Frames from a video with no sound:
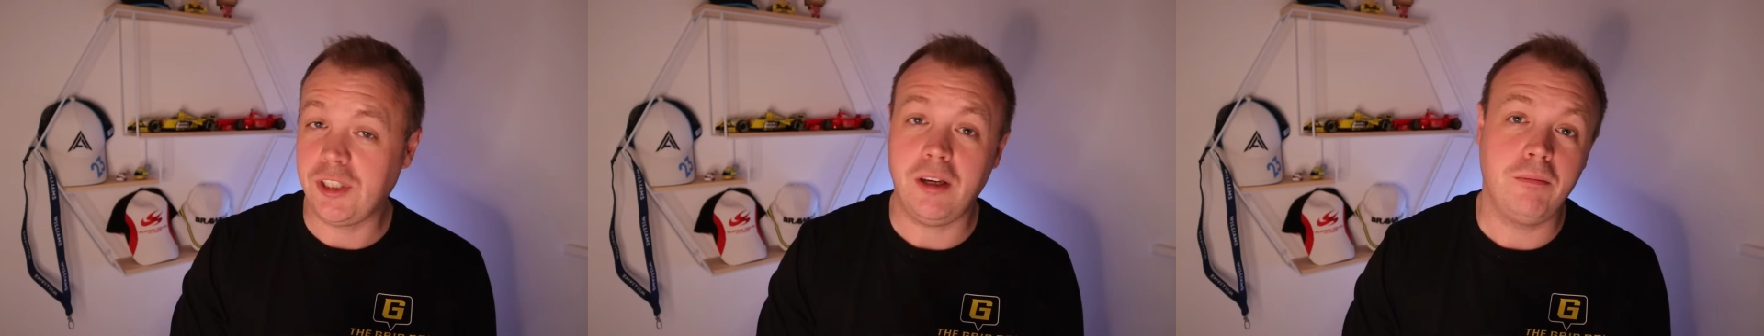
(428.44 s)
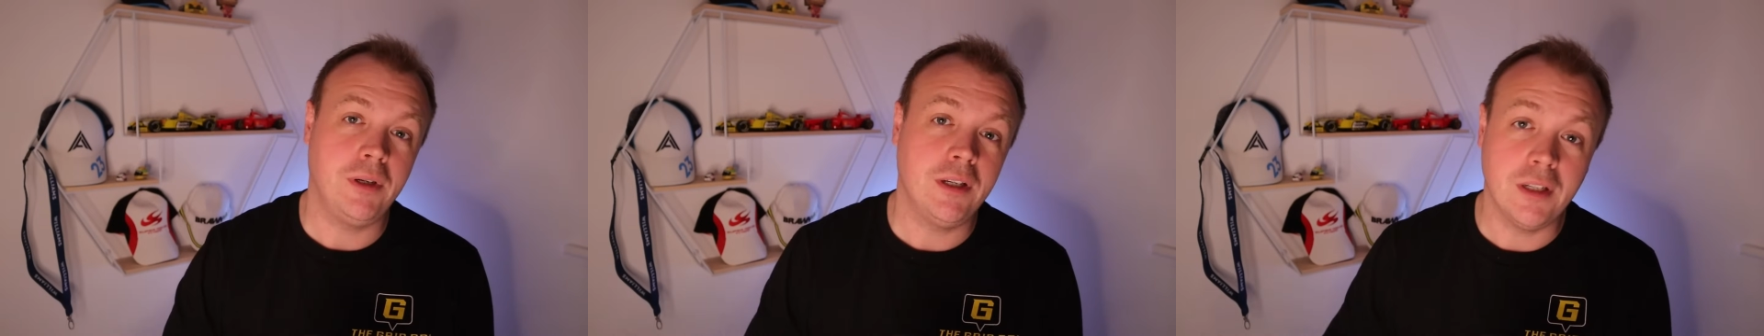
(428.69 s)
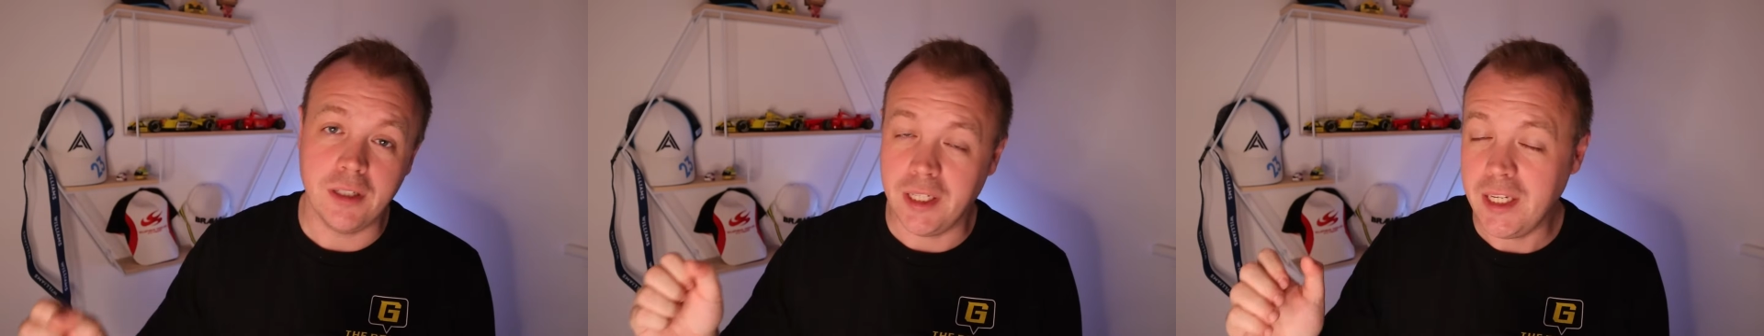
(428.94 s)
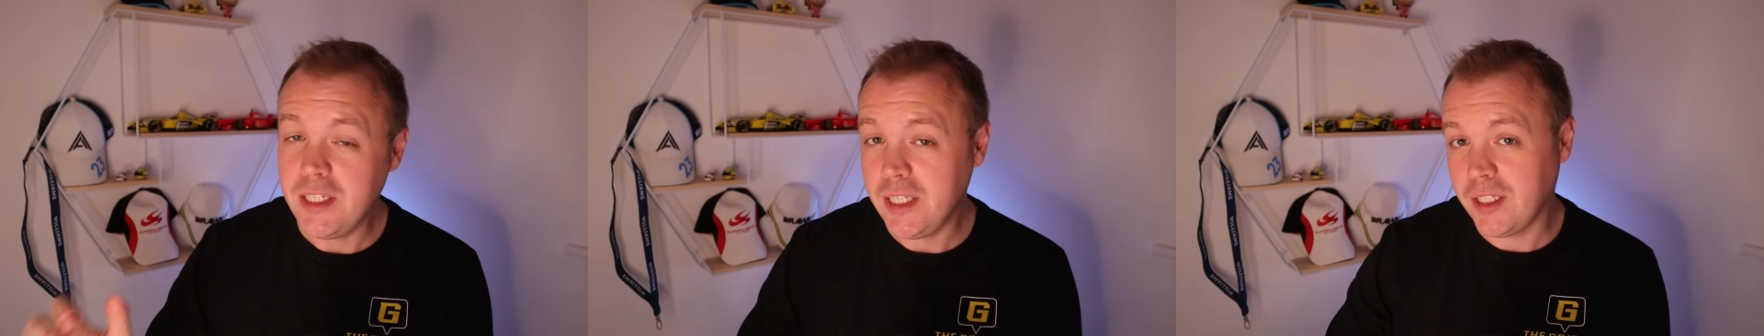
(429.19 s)
champion, an
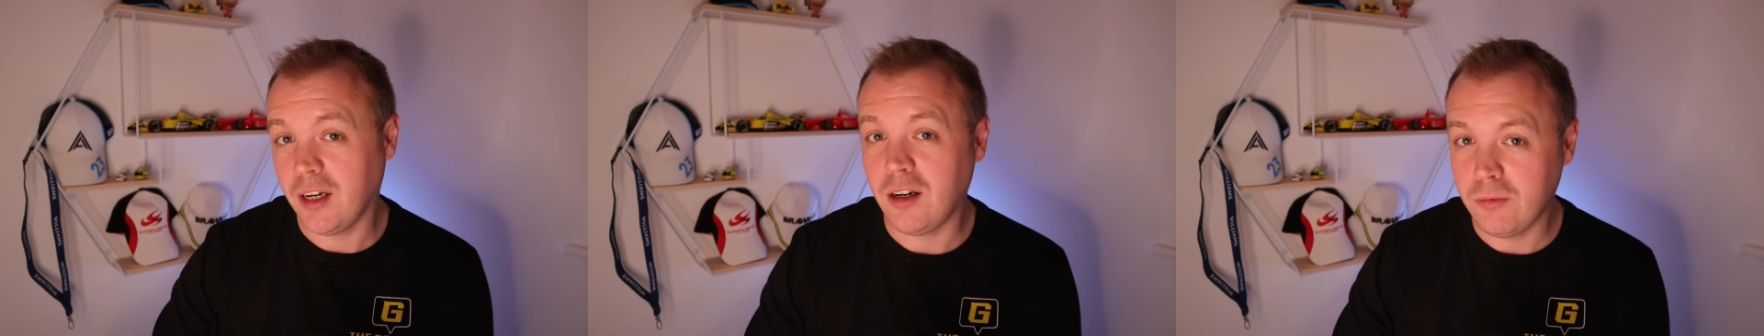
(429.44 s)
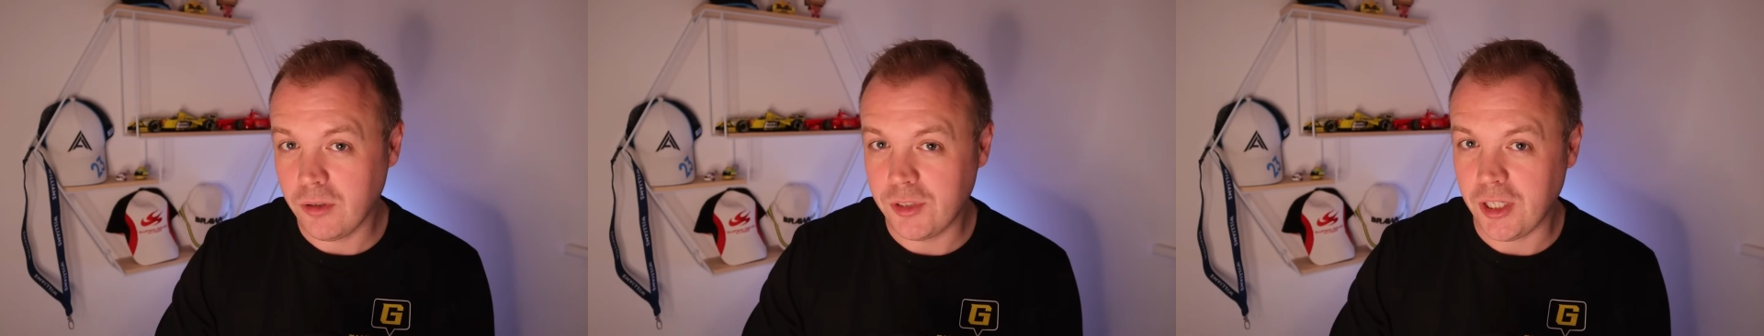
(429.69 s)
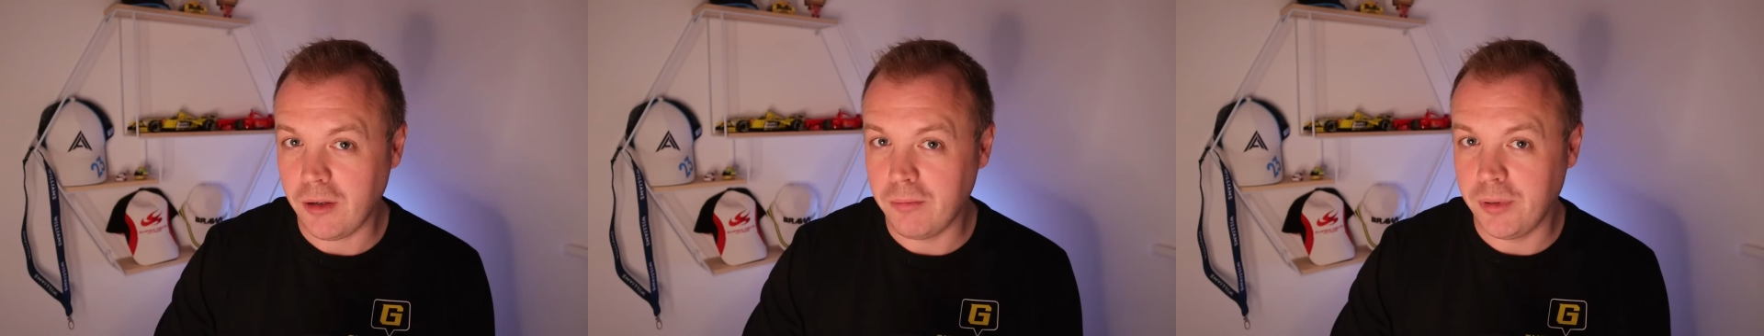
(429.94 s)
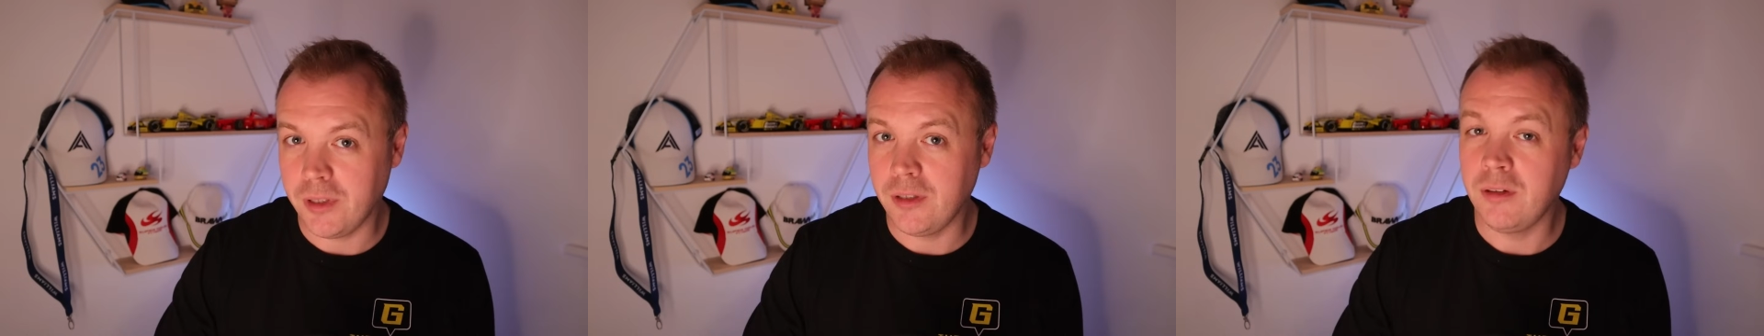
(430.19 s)
IndyCar world
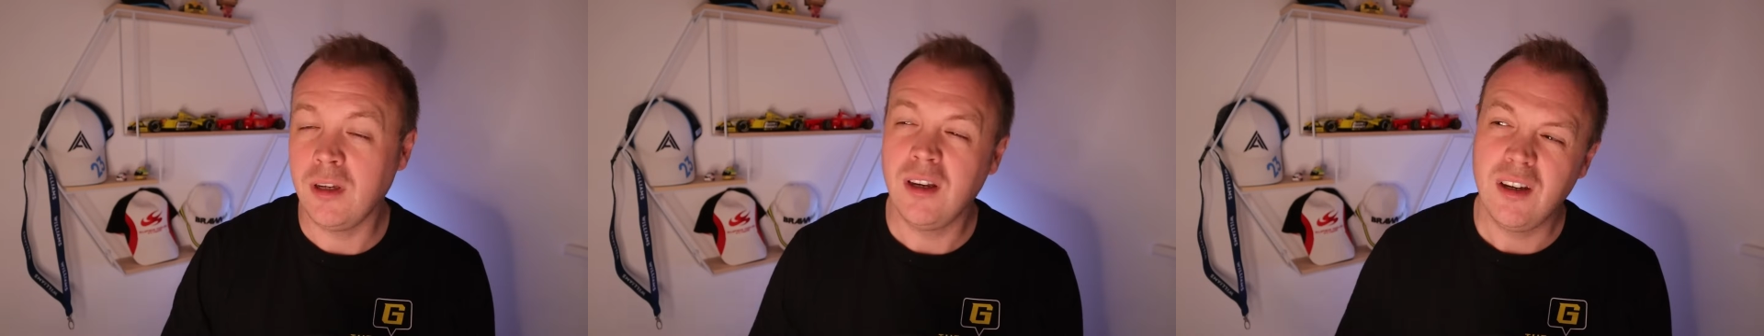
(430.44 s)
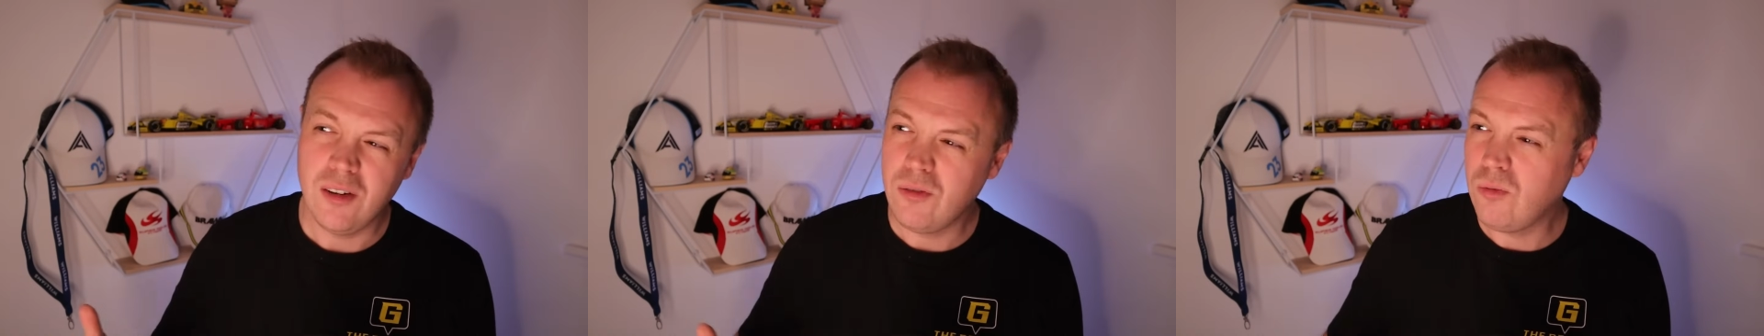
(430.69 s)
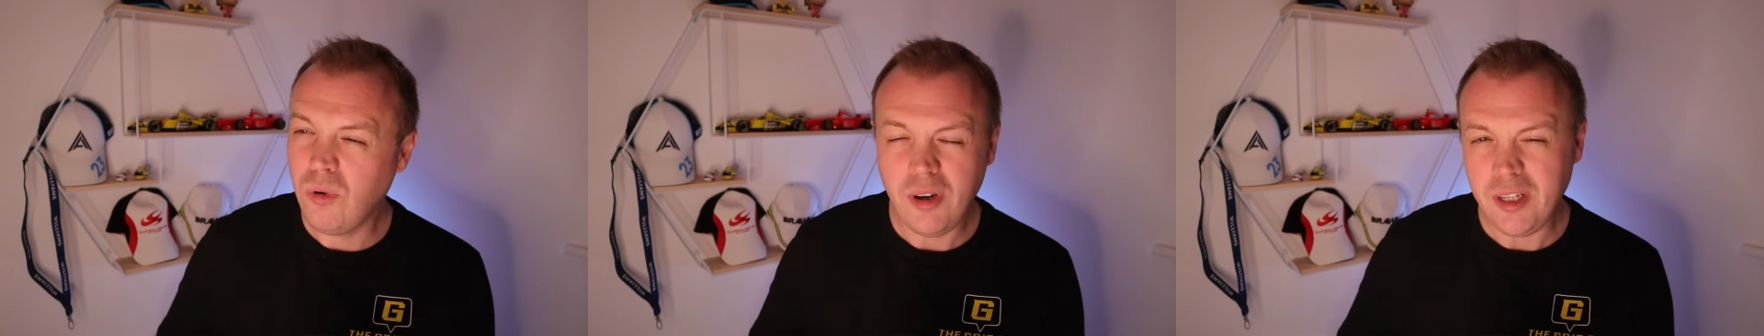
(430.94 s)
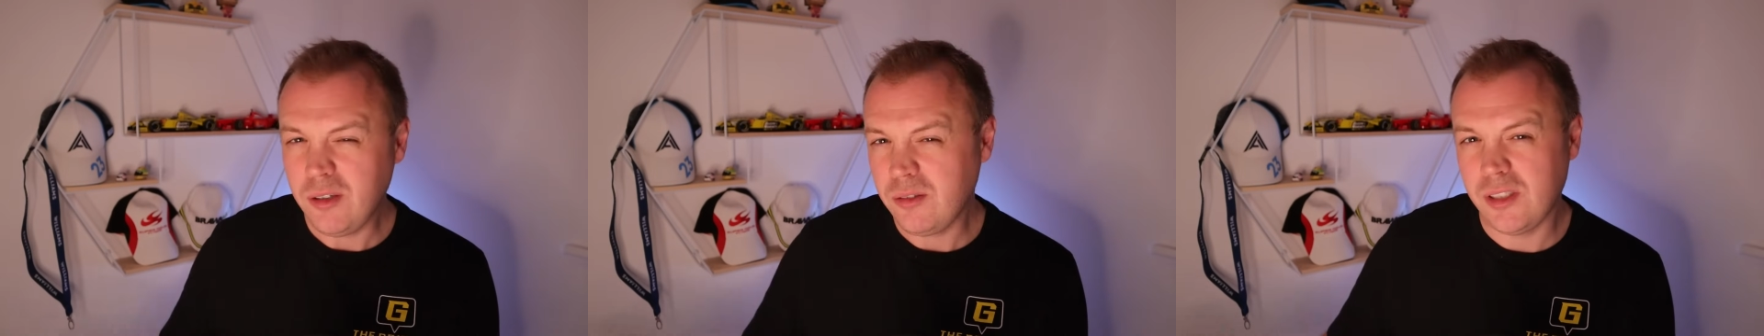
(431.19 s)
champion,
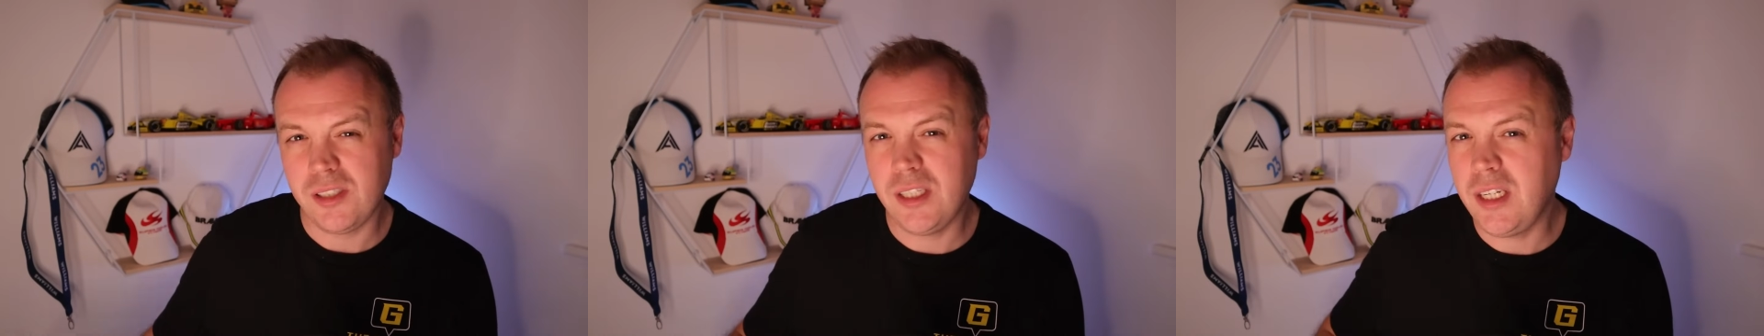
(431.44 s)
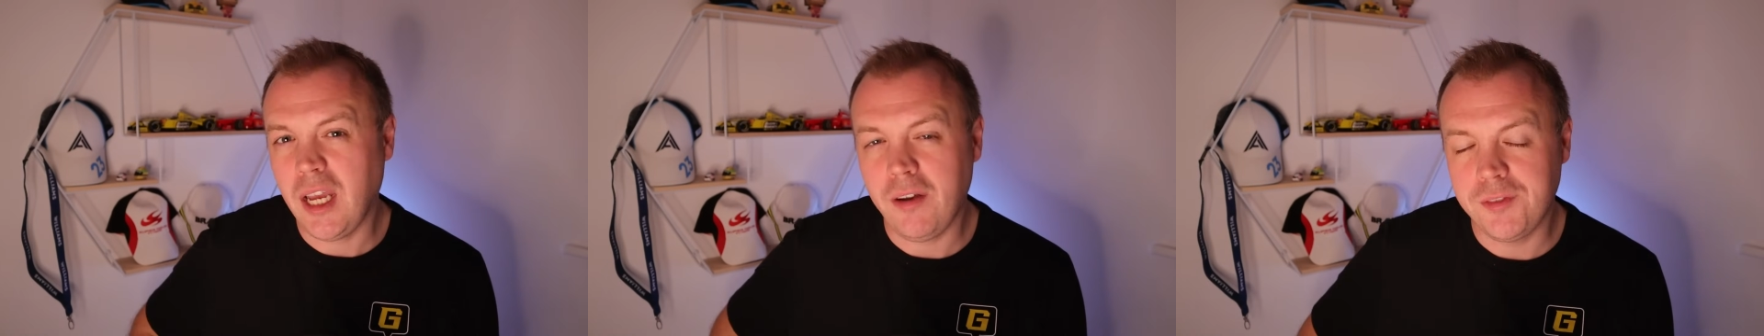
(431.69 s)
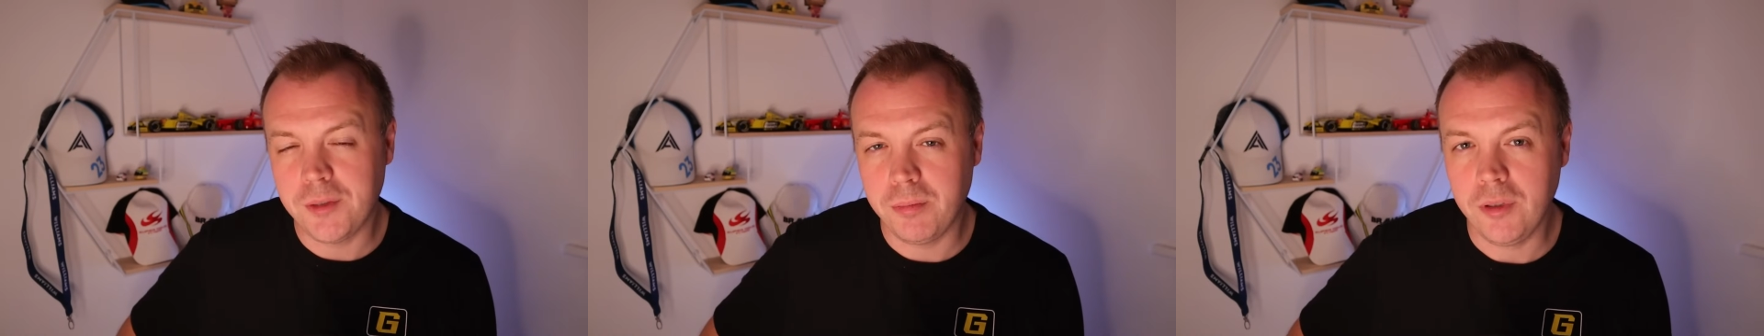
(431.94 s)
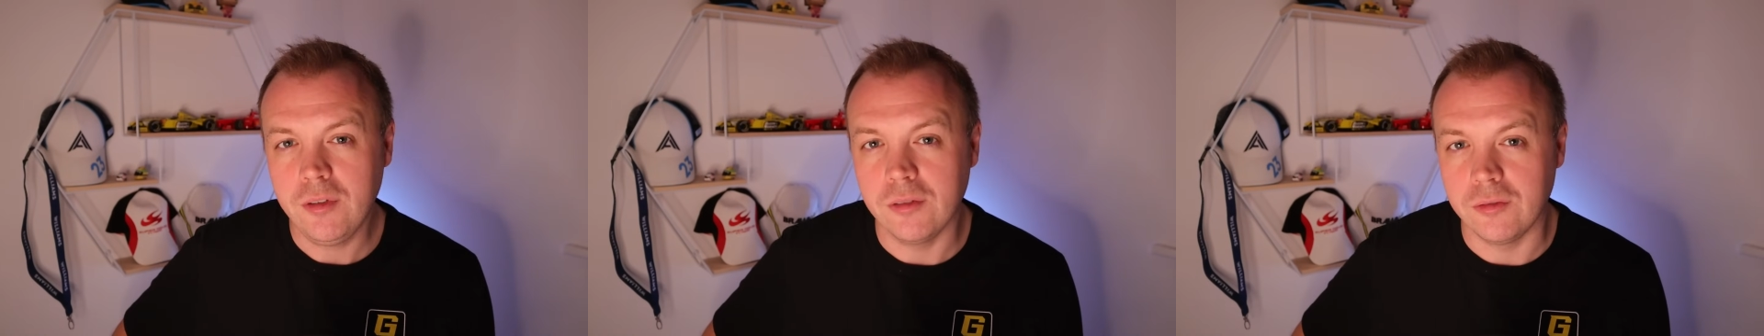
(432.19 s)
what else did he have to
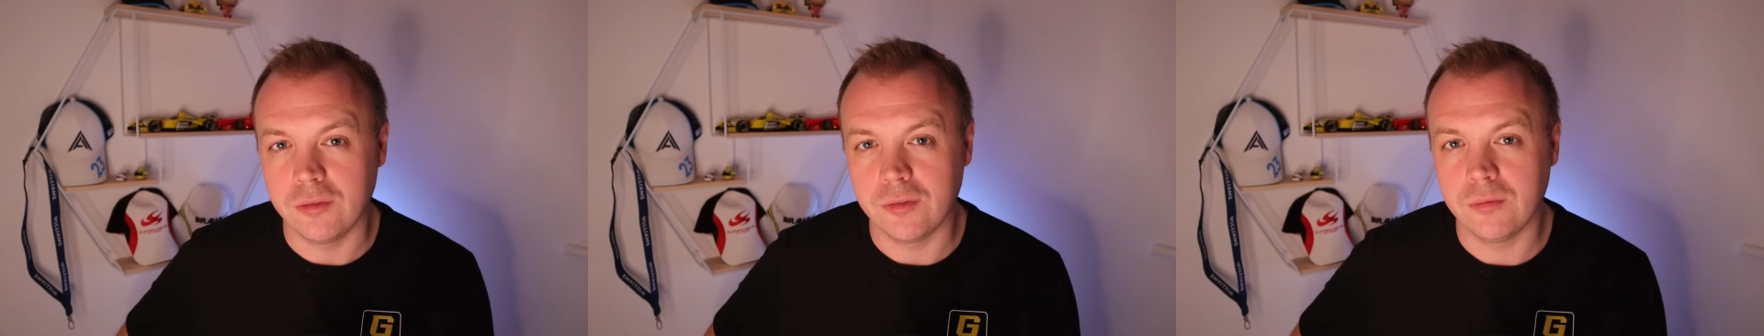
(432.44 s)
prove?